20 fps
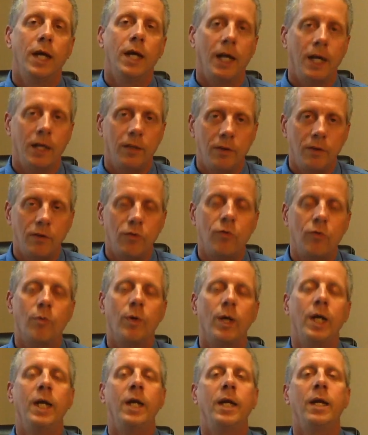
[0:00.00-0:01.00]
and the
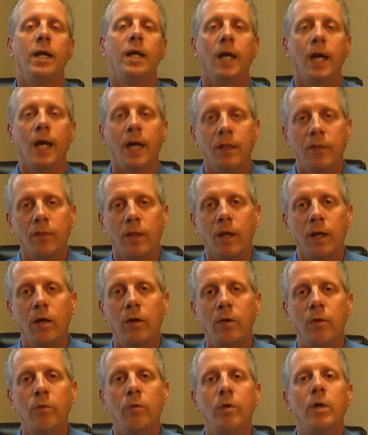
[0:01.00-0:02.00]
terrain and the
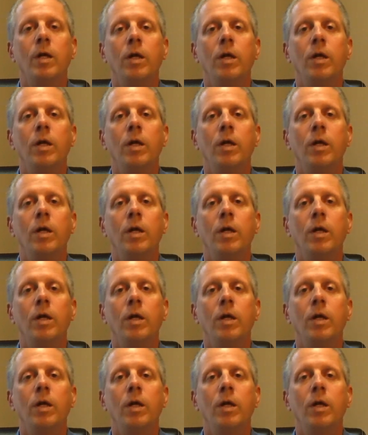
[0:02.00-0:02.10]
load.